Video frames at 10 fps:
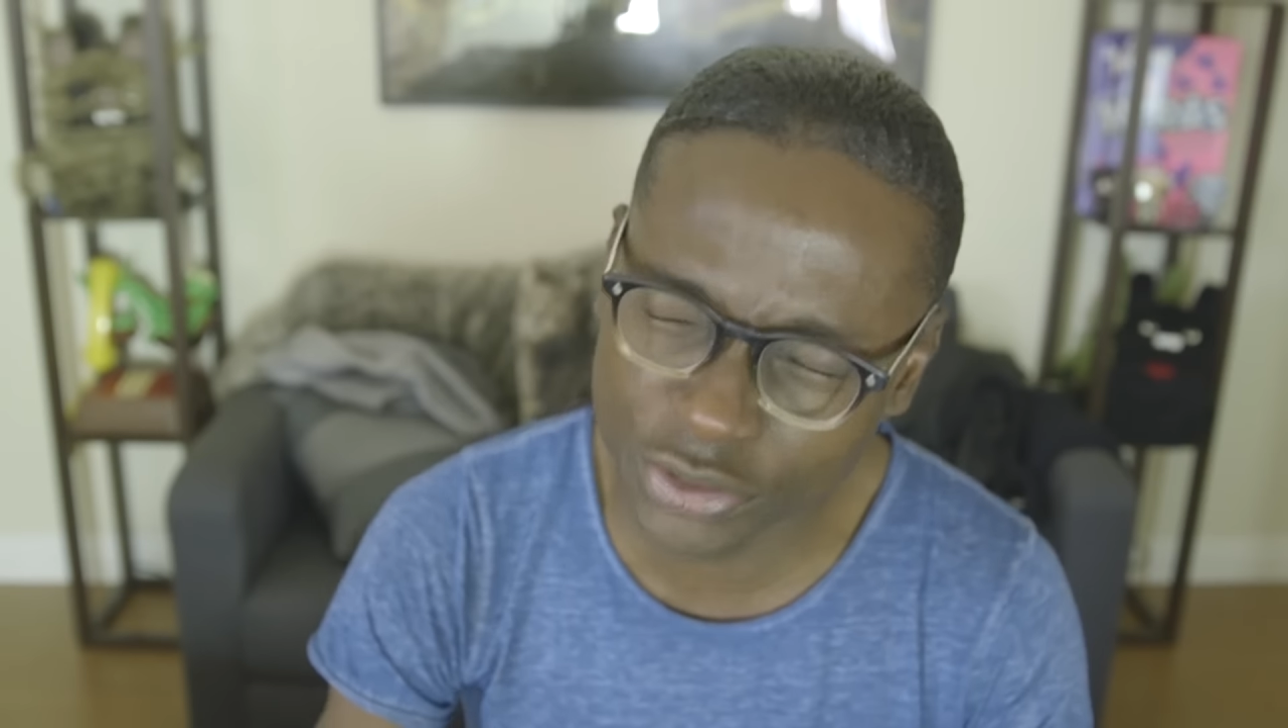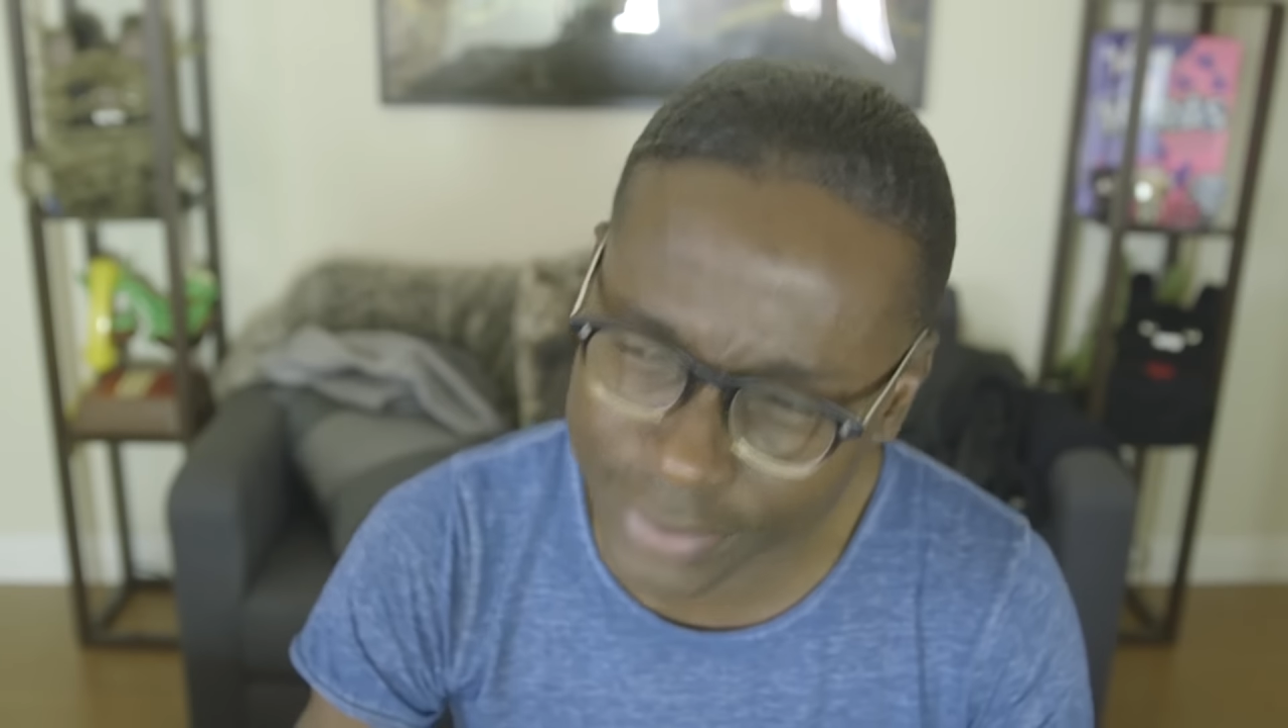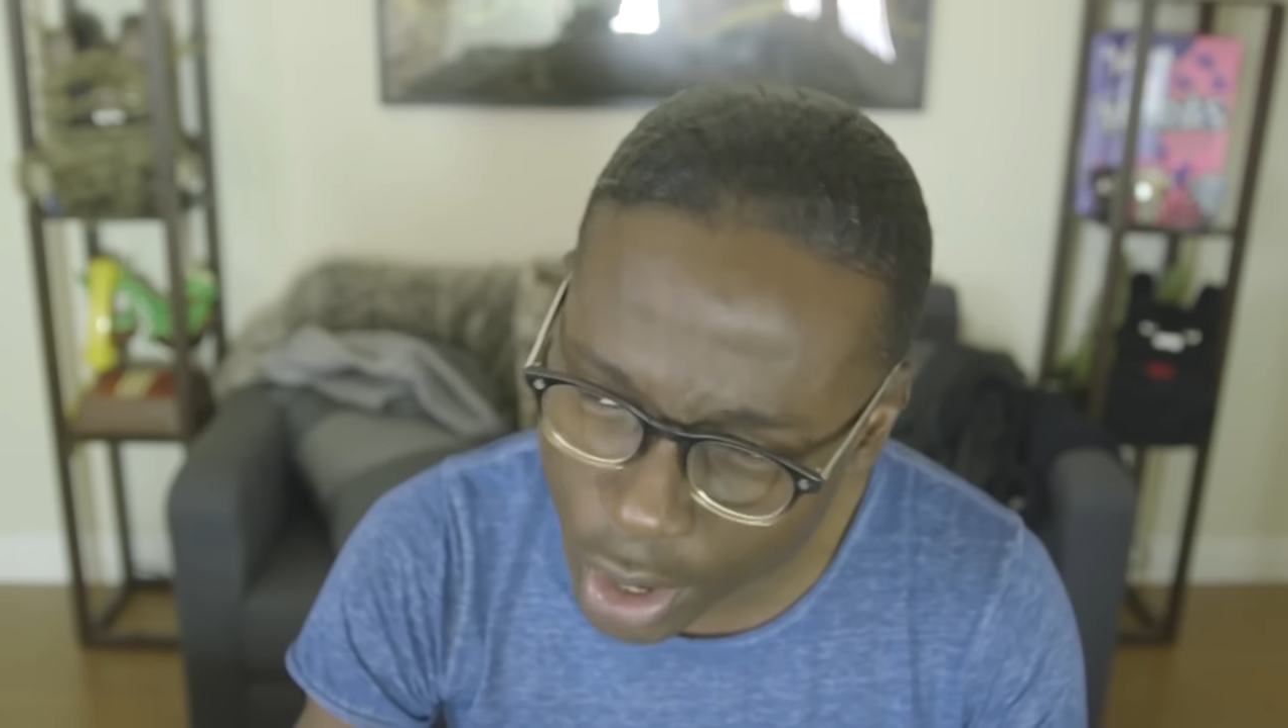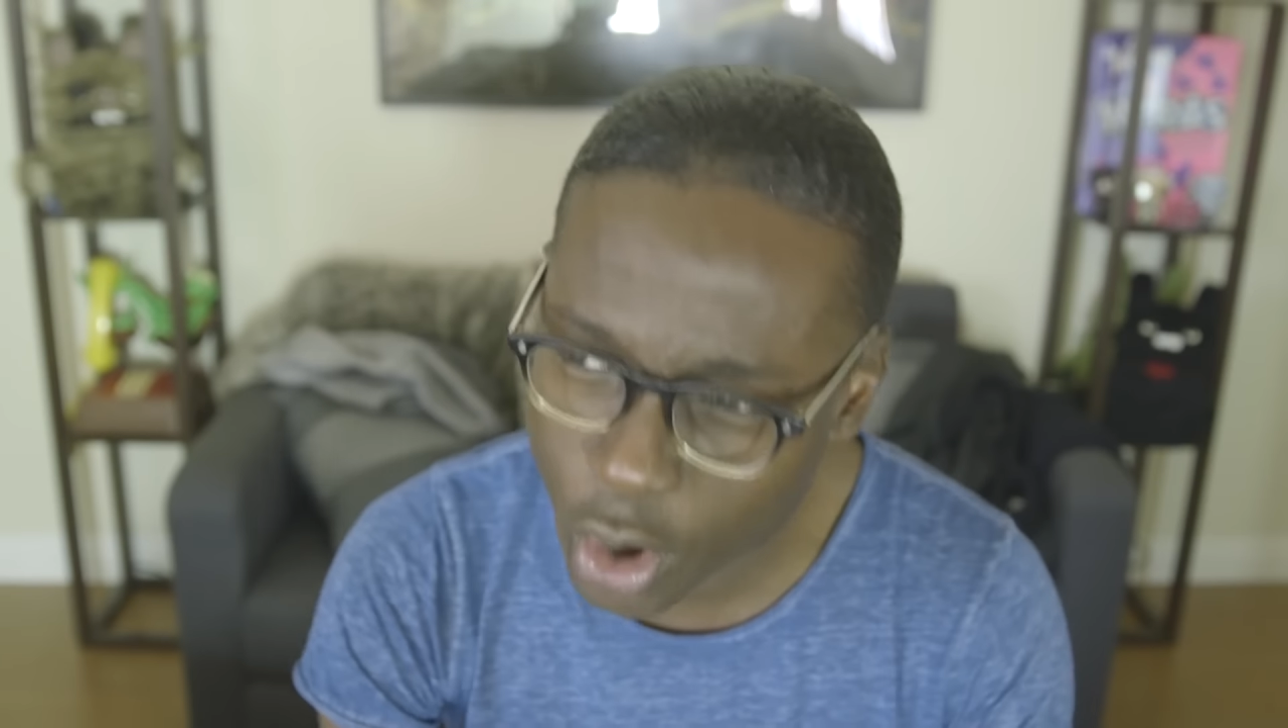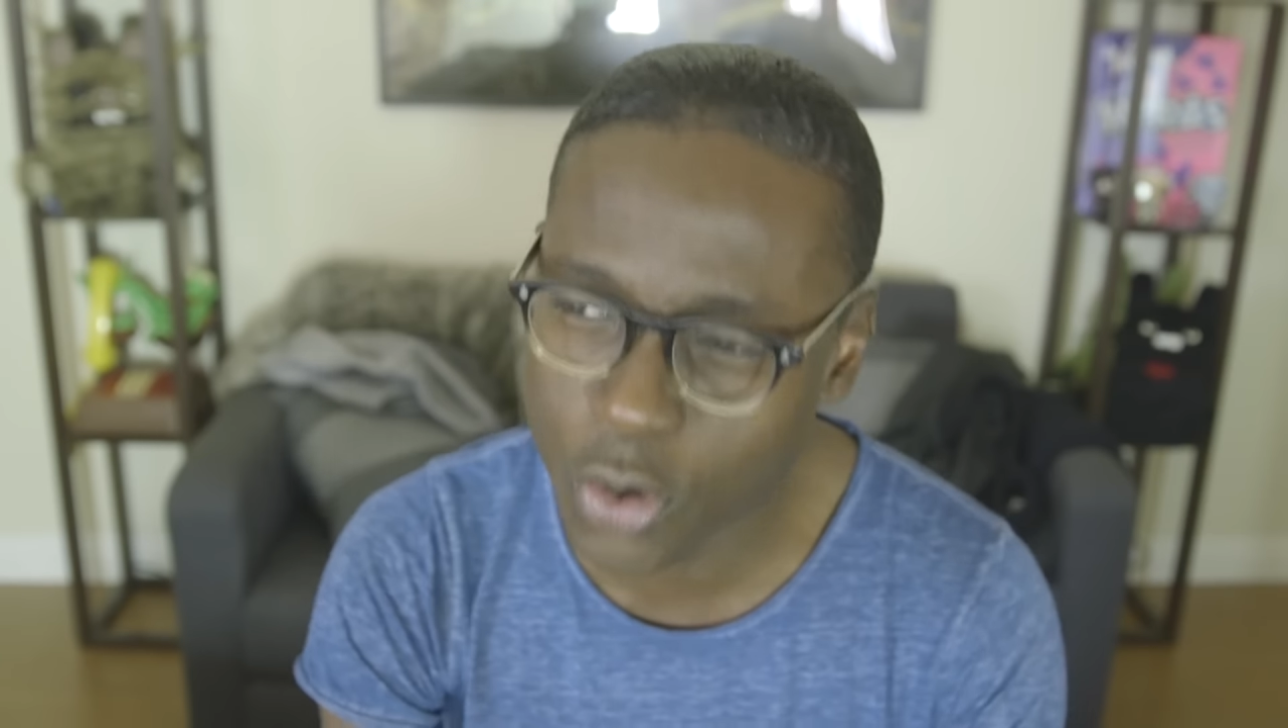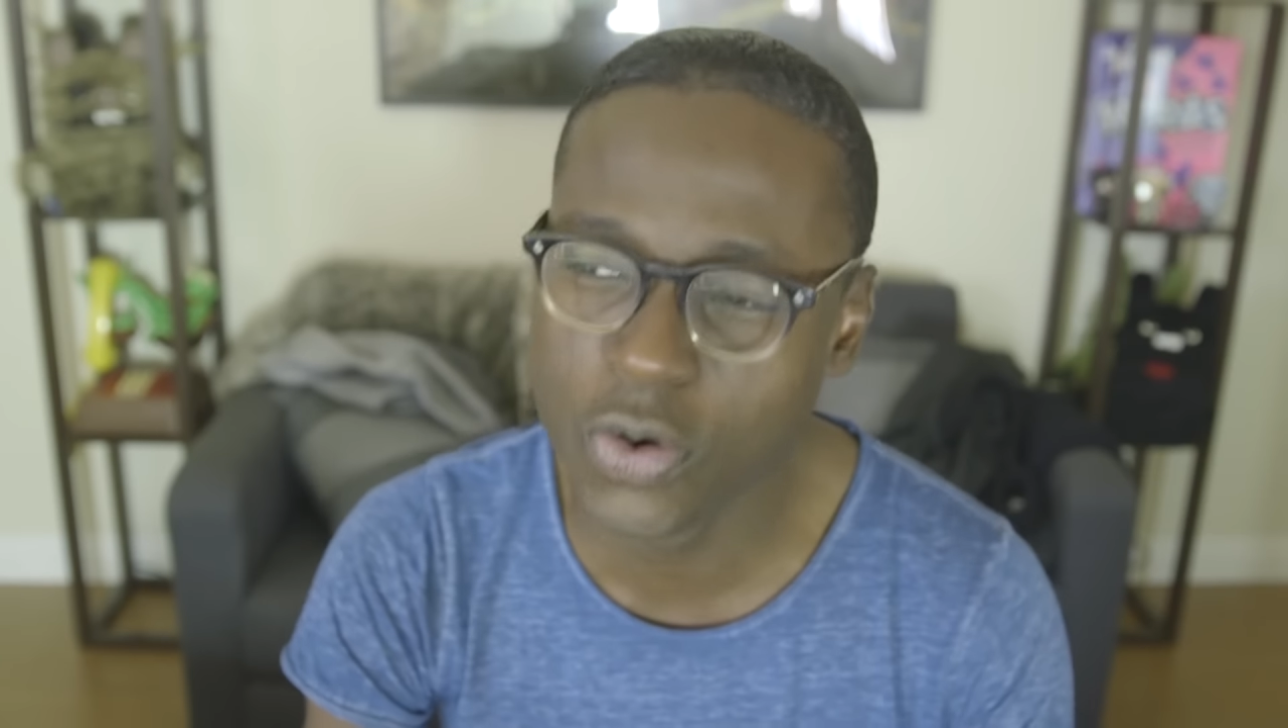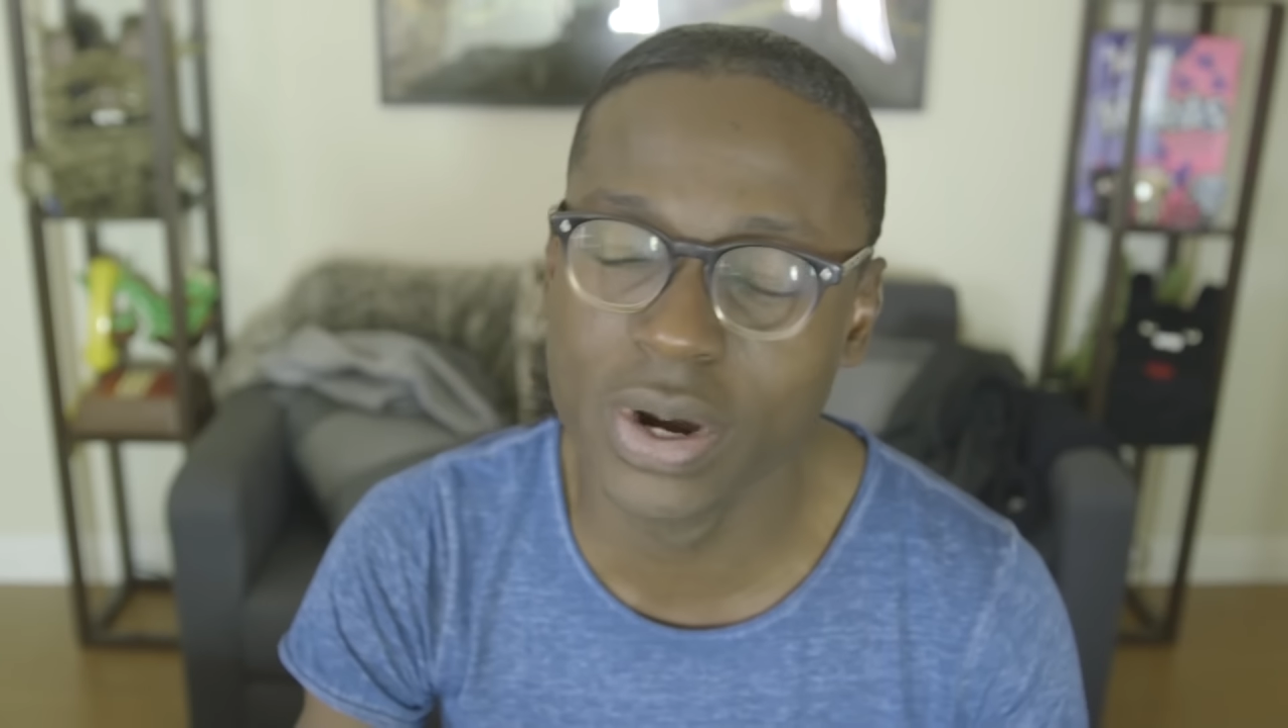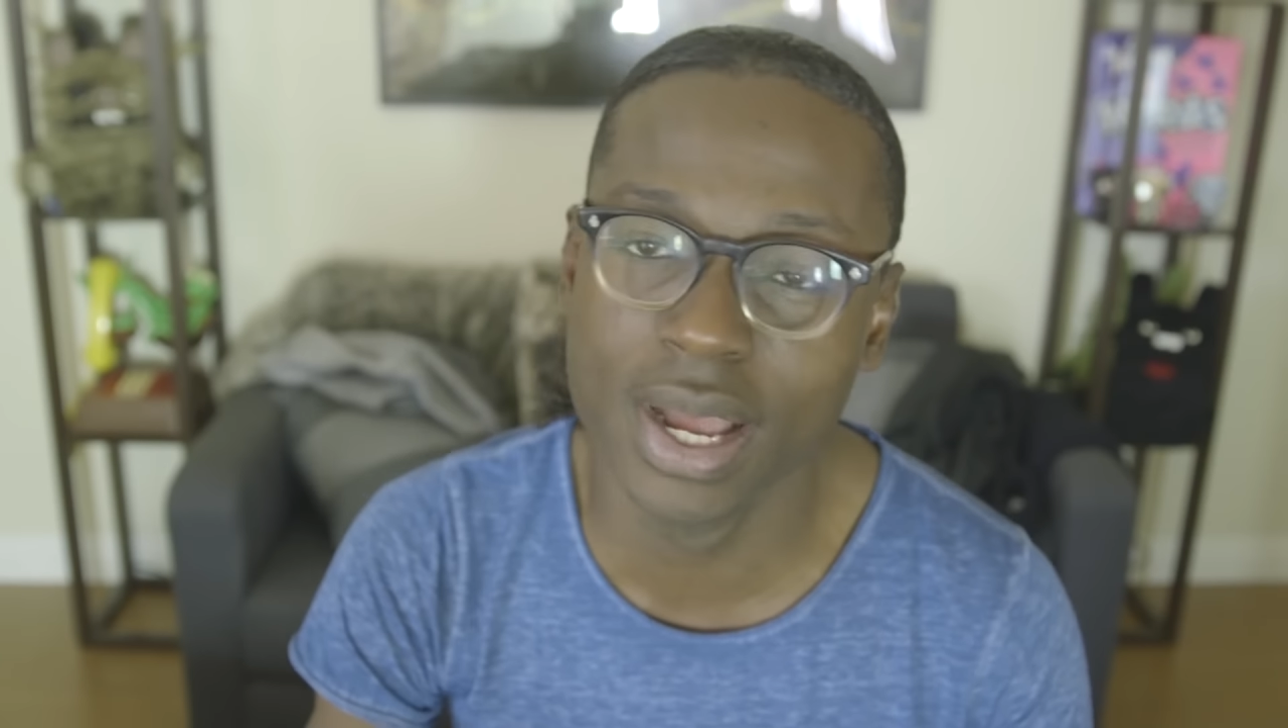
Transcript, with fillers: you know,